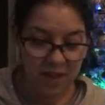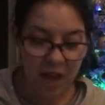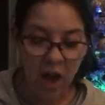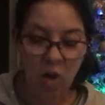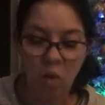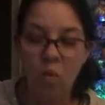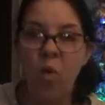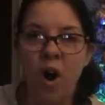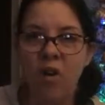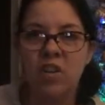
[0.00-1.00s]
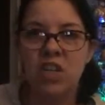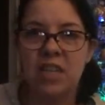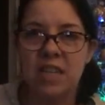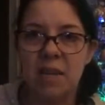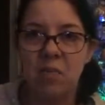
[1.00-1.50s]
I'll walk, she
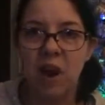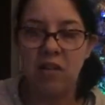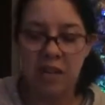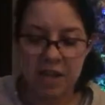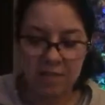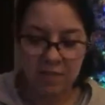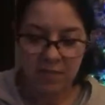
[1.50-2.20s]
said proudly.